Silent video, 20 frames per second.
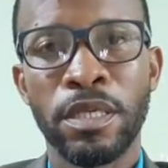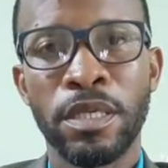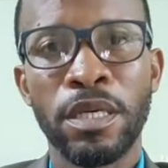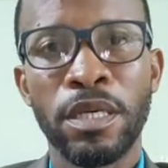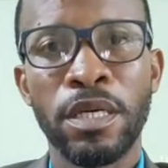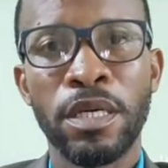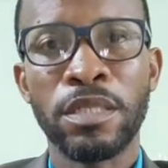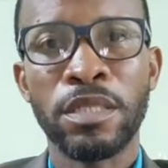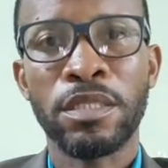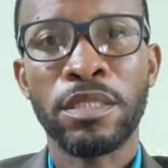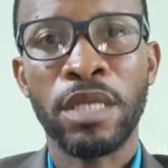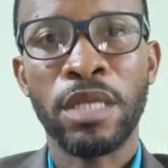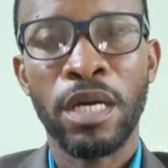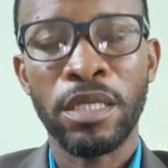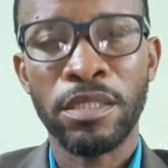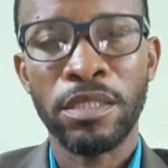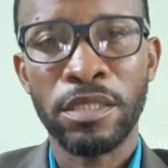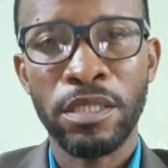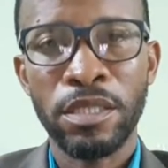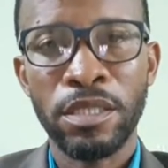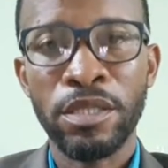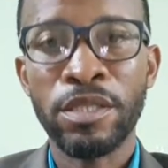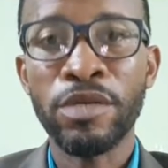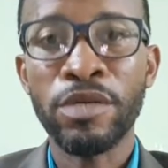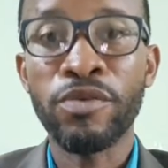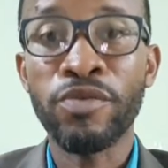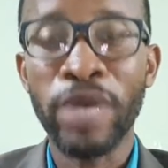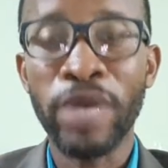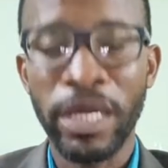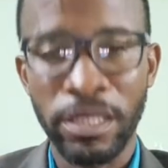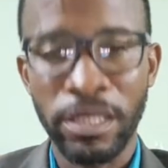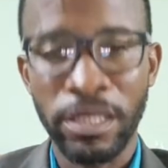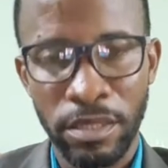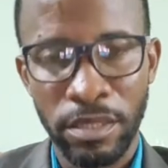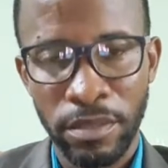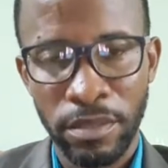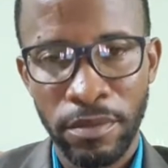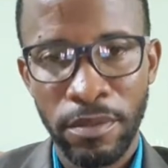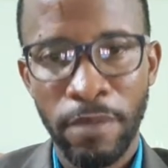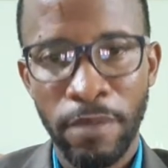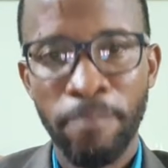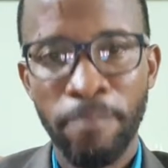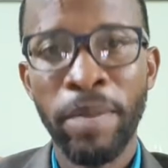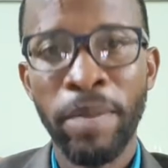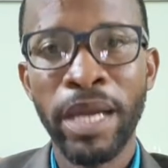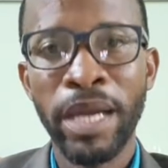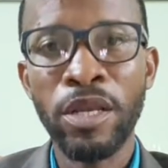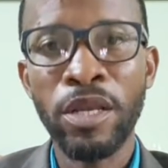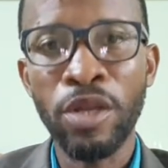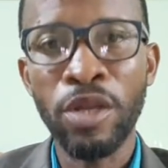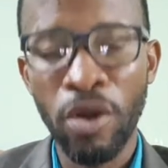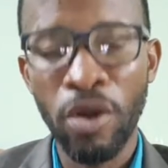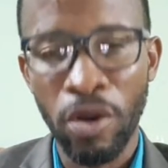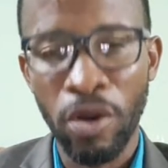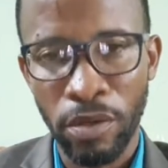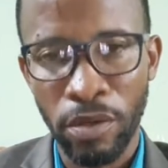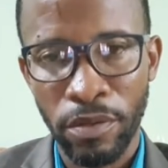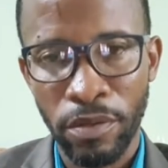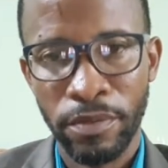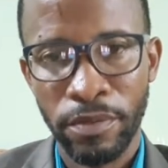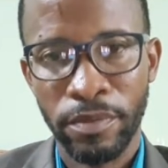has got the right by law,